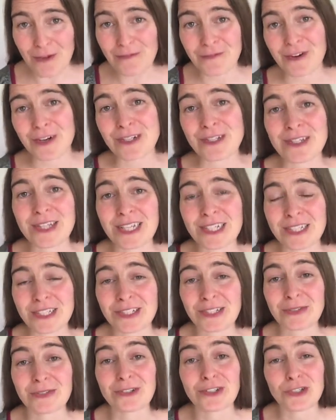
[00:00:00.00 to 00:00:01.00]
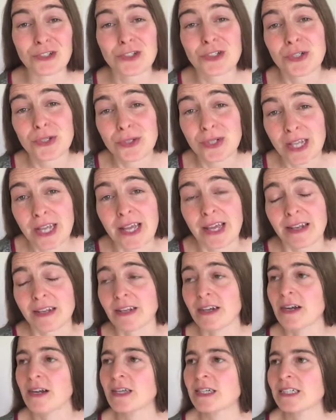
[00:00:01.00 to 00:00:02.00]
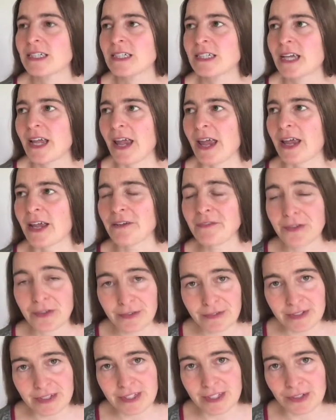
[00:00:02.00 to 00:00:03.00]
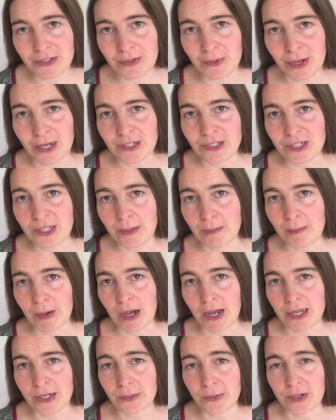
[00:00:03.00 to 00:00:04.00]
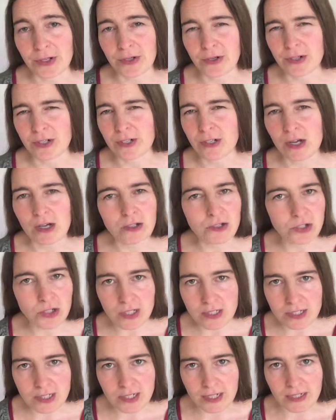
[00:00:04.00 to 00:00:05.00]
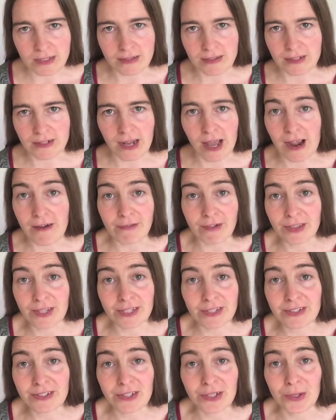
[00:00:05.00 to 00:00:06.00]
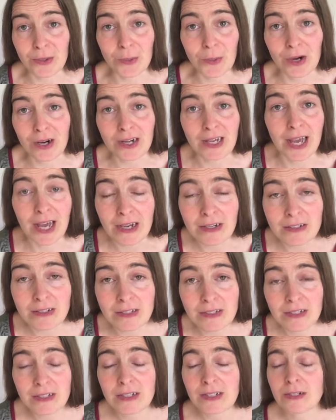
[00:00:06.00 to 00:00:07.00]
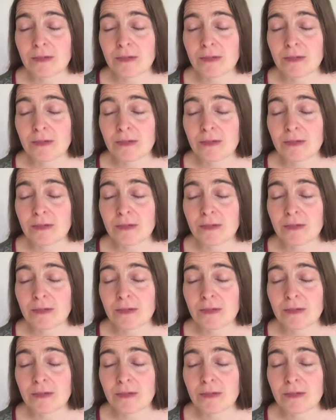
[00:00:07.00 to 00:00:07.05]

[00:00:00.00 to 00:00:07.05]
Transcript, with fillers: First thing to do is to tune in. If you have a situation in mind where you're not trusting that everything's going to work out,